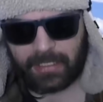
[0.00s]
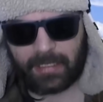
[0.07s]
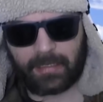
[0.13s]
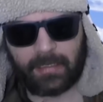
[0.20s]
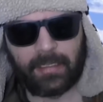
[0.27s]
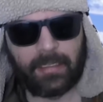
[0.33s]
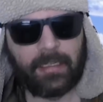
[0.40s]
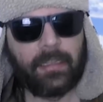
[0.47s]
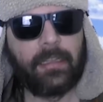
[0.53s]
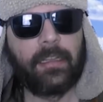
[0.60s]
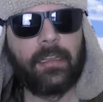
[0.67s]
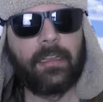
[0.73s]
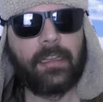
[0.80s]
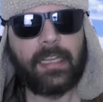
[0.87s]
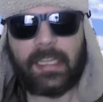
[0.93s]
it
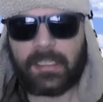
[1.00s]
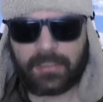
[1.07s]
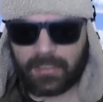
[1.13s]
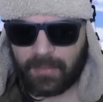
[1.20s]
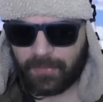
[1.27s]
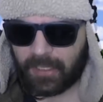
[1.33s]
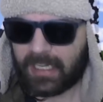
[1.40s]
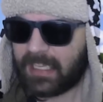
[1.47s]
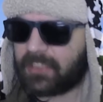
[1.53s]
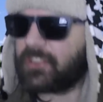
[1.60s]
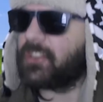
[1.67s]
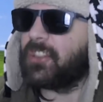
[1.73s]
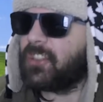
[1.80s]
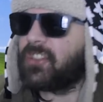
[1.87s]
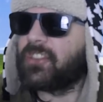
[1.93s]
is that
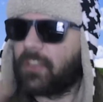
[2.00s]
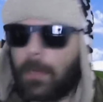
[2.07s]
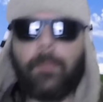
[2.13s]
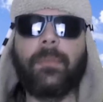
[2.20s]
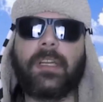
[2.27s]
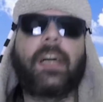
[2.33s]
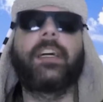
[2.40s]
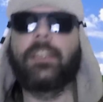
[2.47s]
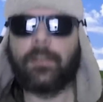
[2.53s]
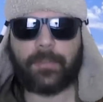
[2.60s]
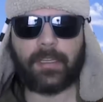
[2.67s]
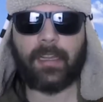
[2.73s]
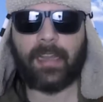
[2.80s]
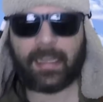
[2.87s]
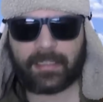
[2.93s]
it's some kind of
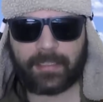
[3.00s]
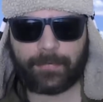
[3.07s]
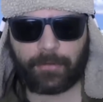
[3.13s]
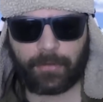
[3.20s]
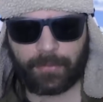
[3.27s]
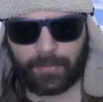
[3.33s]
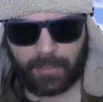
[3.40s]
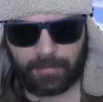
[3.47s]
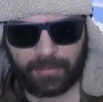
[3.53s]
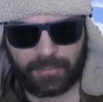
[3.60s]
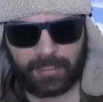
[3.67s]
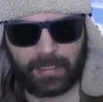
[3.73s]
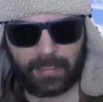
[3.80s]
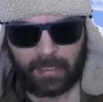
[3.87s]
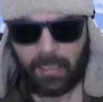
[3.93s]
collective
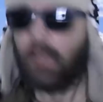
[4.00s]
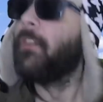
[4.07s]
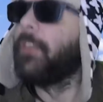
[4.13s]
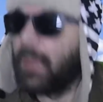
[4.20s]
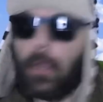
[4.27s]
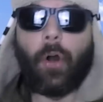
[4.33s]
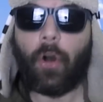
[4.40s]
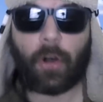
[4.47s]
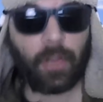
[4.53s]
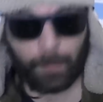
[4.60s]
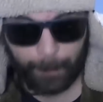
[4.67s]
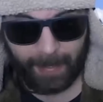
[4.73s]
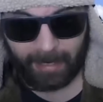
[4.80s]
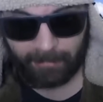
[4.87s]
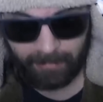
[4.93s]
authority. They all
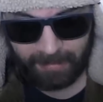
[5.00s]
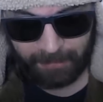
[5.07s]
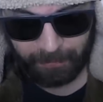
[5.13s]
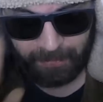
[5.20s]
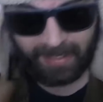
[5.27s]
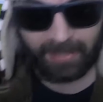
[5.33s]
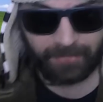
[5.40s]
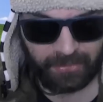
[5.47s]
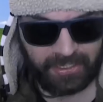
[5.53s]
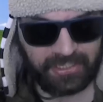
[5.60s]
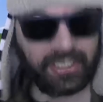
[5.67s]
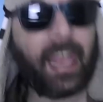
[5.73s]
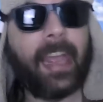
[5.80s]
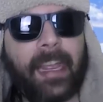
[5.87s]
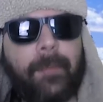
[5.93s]
apparently think the
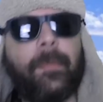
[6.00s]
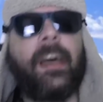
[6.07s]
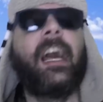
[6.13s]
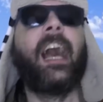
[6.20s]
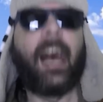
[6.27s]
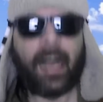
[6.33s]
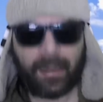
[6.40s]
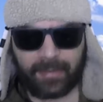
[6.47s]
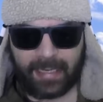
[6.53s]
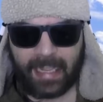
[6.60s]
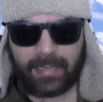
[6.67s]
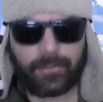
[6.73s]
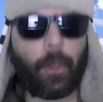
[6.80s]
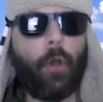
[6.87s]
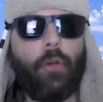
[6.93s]
same, and
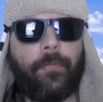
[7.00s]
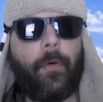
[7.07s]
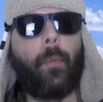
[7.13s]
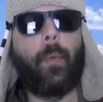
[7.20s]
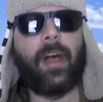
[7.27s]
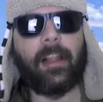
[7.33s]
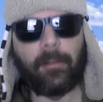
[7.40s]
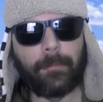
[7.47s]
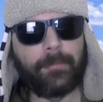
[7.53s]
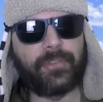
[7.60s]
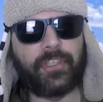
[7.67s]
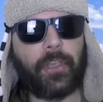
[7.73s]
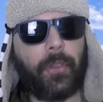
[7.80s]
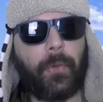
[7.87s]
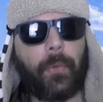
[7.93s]
it
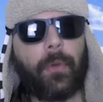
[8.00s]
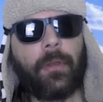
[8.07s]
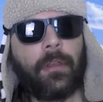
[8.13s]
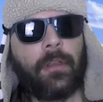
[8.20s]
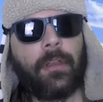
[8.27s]
overwhelms you.